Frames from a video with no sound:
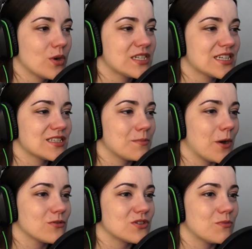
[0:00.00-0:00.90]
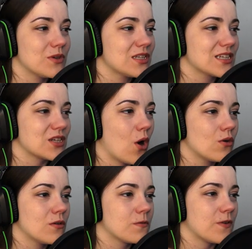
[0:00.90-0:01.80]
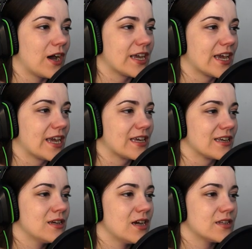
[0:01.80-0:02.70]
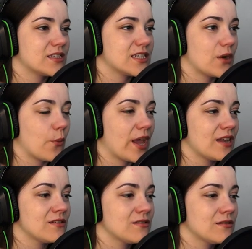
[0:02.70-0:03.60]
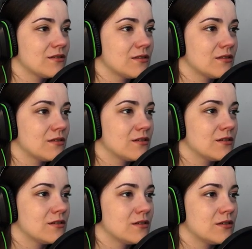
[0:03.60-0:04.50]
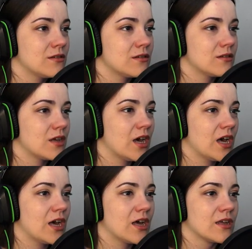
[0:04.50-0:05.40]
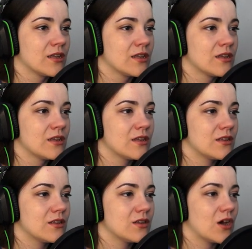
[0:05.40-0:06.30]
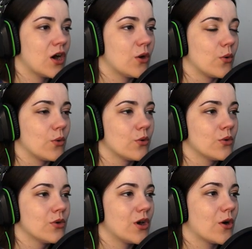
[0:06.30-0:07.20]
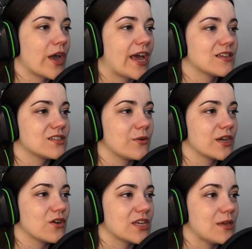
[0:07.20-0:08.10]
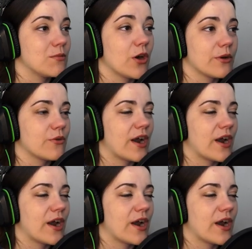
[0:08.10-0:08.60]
What is that supposed to be? That's horrifying. Uh, did I win? Uh, oh, okay, so I gotta keep going